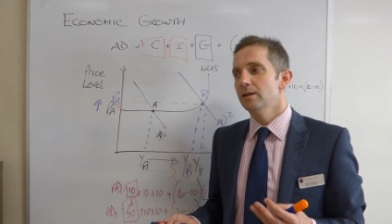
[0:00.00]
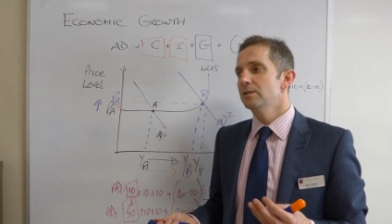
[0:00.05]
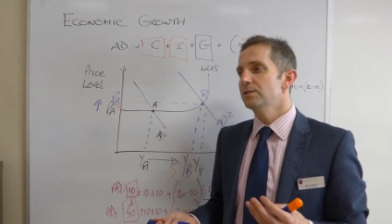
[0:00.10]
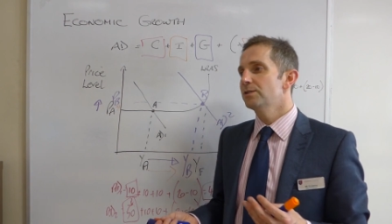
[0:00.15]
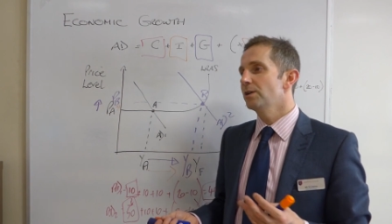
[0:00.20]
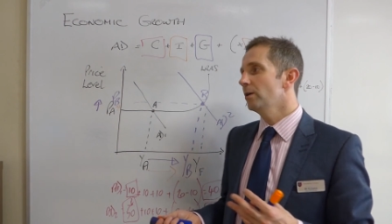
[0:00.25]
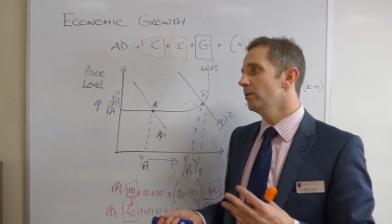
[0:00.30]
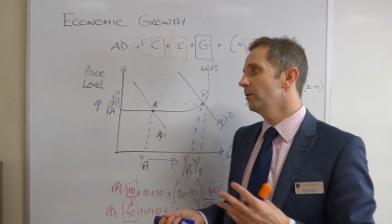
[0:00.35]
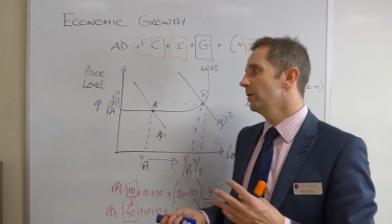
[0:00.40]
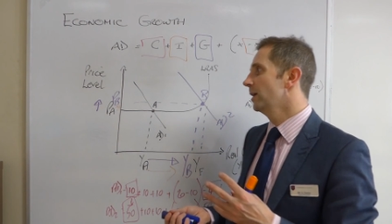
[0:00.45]

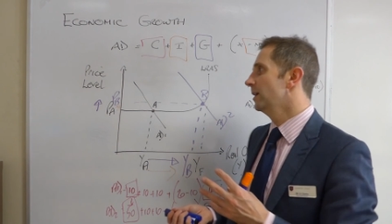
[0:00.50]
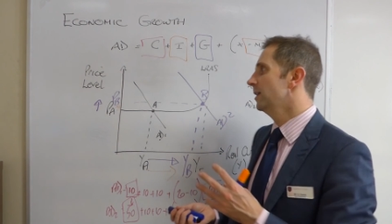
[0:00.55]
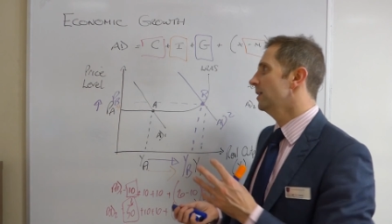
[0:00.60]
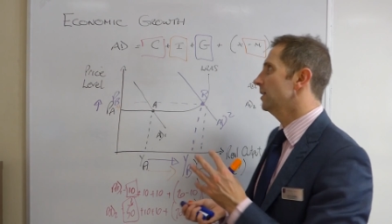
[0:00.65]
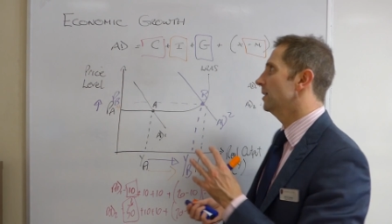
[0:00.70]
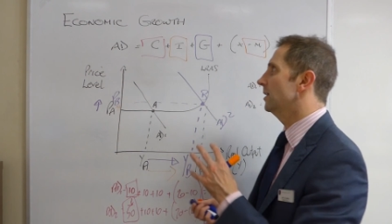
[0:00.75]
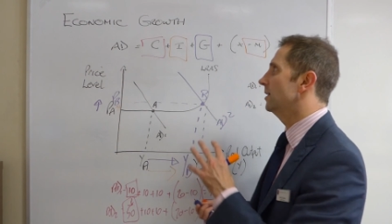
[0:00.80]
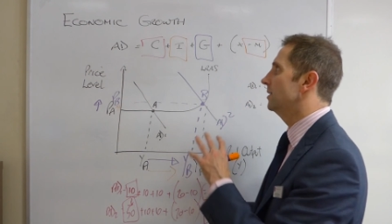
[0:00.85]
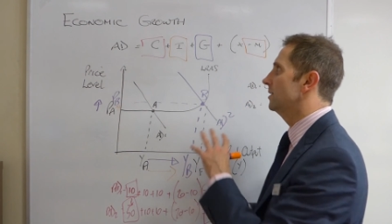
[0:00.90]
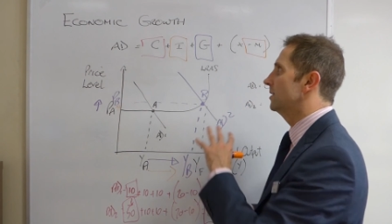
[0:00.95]
So
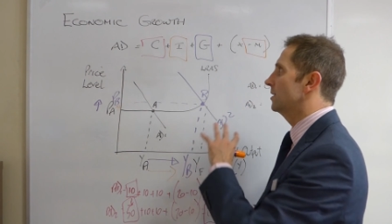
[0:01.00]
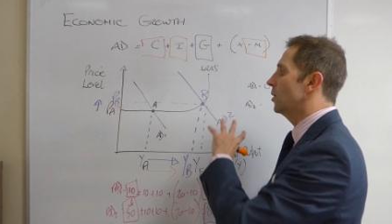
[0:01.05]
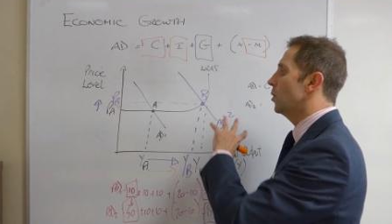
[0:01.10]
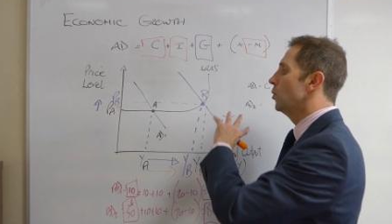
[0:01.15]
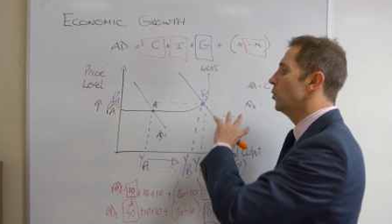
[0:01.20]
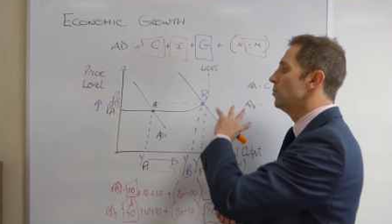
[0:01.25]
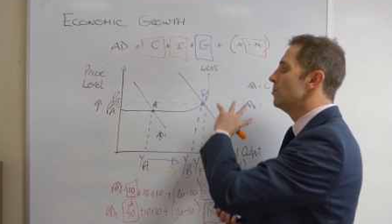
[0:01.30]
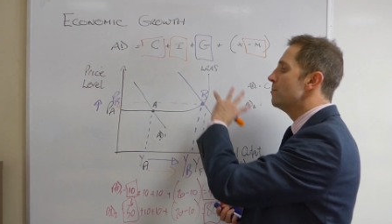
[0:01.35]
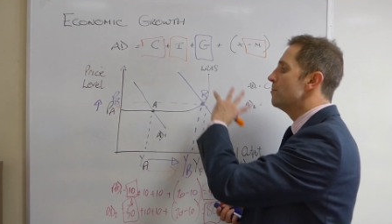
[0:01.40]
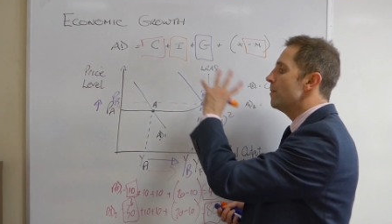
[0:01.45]
the
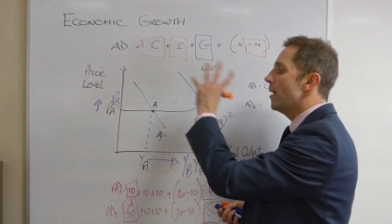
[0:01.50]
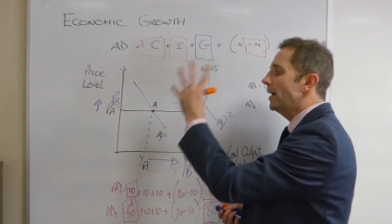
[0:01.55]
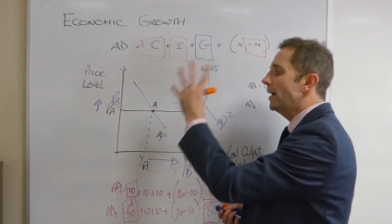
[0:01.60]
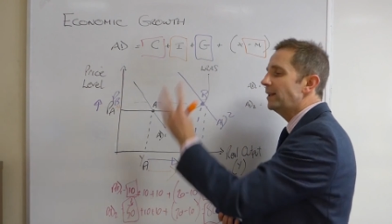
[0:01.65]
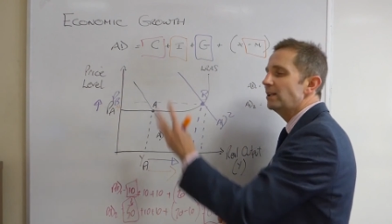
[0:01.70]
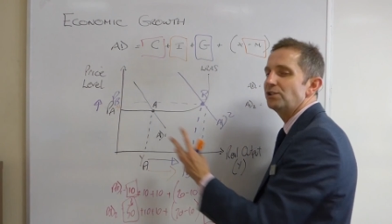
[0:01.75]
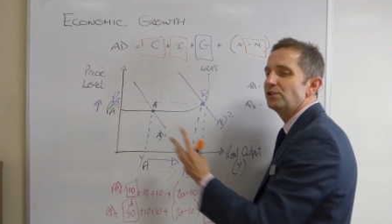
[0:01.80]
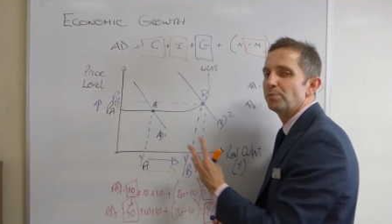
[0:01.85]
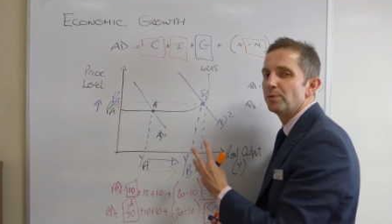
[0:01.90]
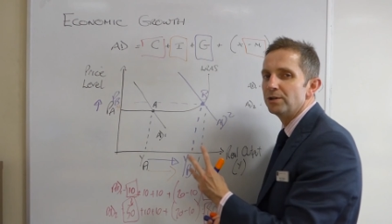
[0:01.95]
whole
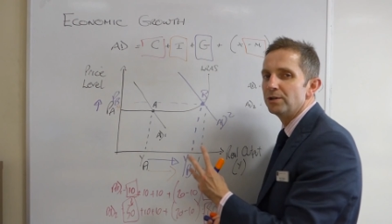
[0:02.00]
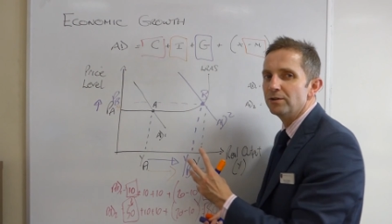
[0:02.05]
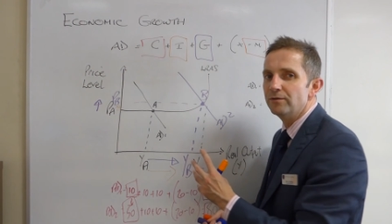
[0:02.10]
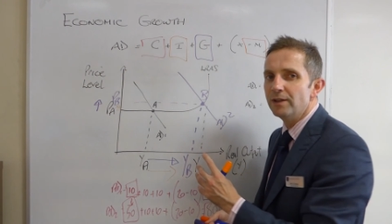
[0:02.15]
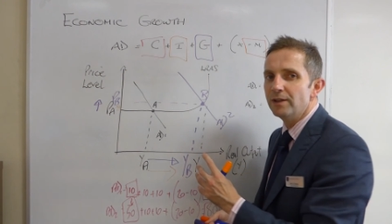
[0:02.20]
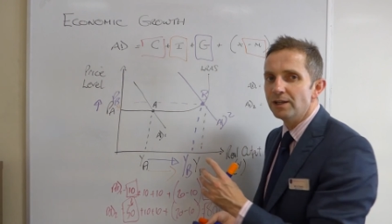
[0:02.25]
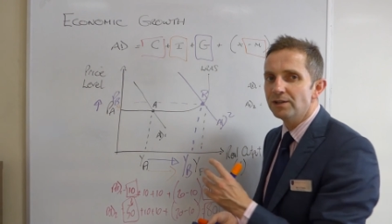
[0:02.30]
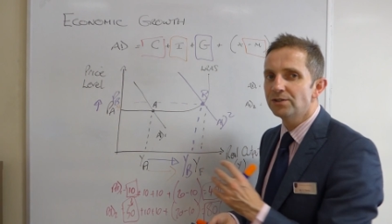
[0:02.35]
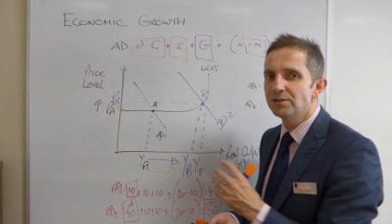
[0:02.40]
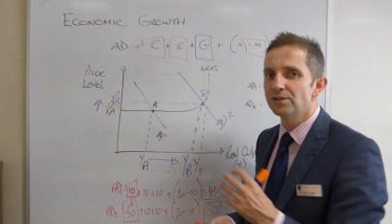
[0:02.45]
management of
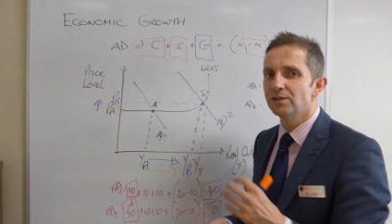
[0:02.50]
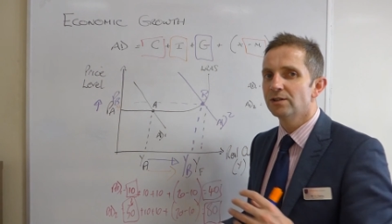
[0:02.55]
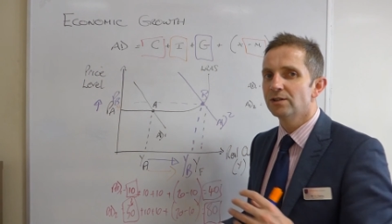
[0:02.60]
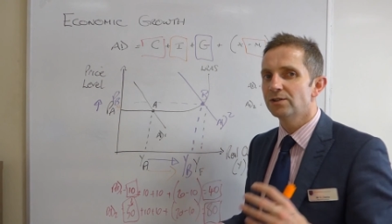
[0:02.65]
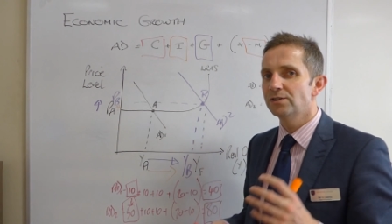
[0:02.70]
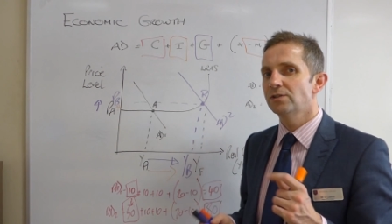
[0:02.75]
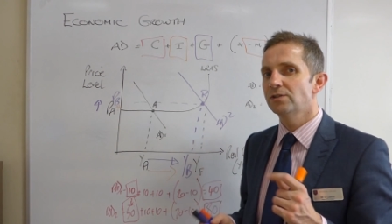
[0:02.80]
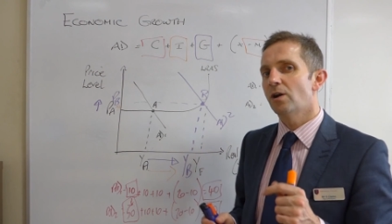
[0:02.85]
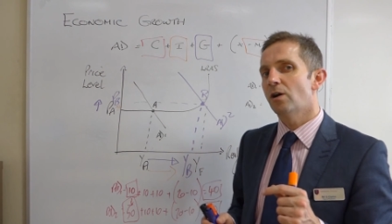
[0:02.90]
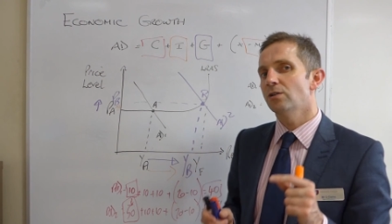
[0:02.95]
this
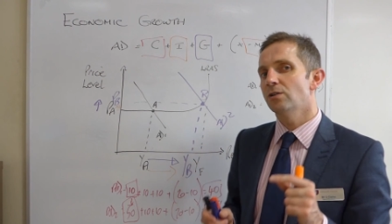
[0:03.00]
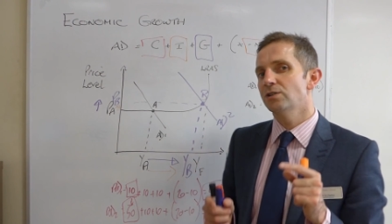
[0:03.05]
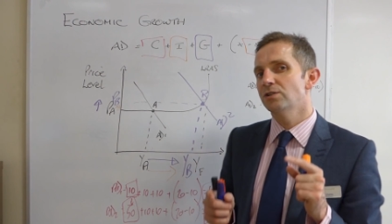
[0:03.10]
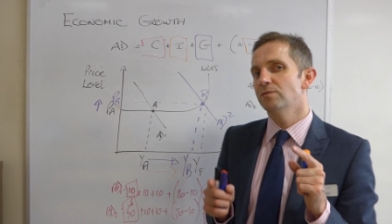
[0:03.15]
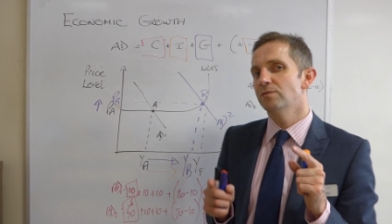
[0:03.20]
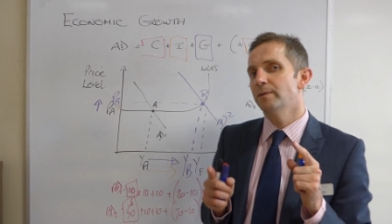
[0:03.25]
starts